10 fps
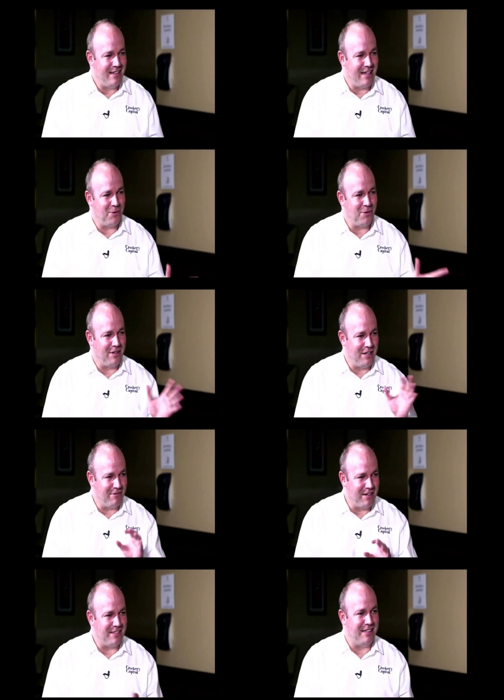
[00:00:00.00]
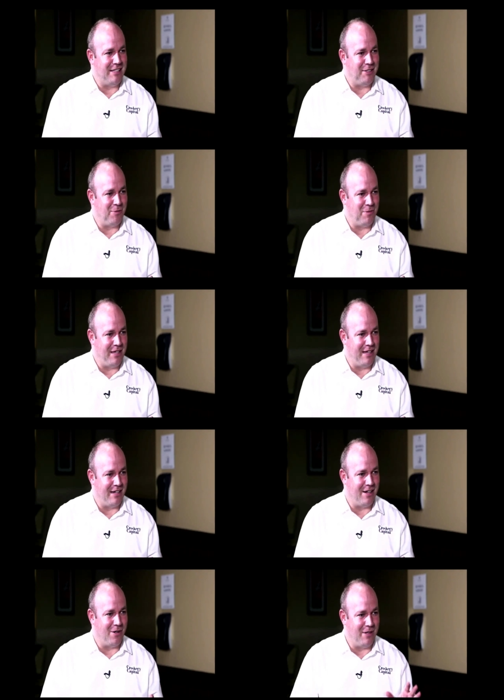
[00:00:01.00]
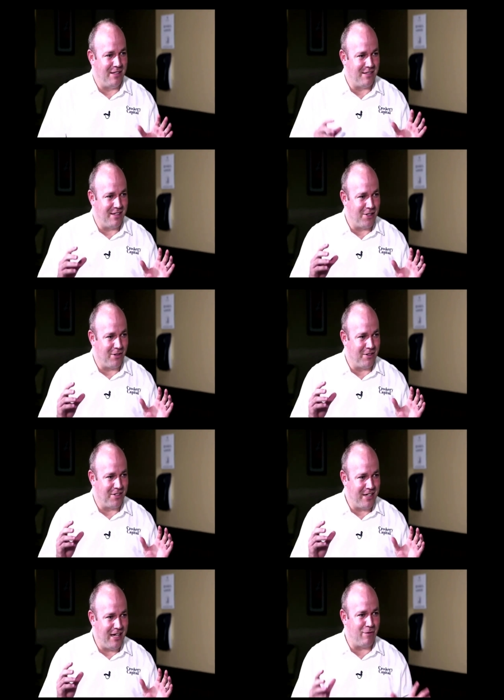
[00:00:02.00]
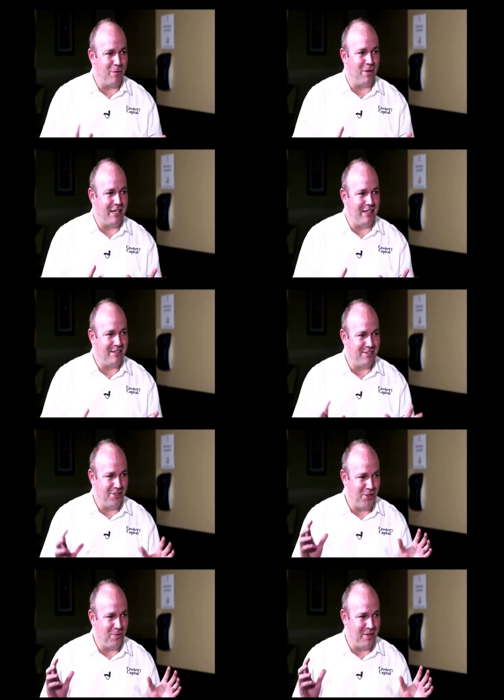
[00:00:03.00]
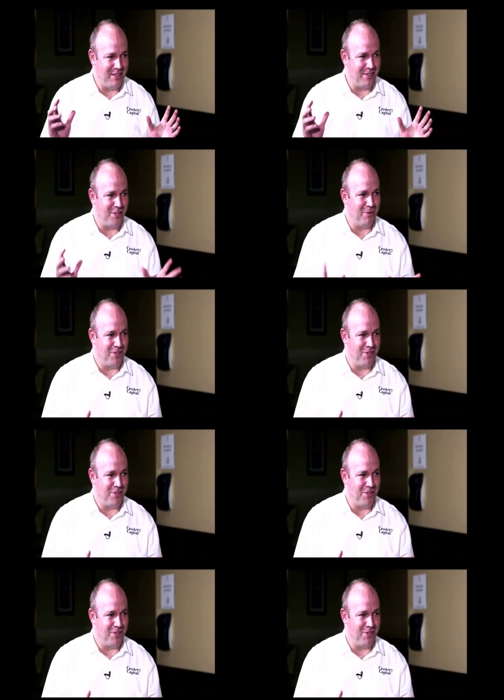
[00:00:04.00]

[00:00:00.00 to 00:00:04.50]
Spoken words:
that's what really resonated with me, and I always encouraged everybody to jump into summer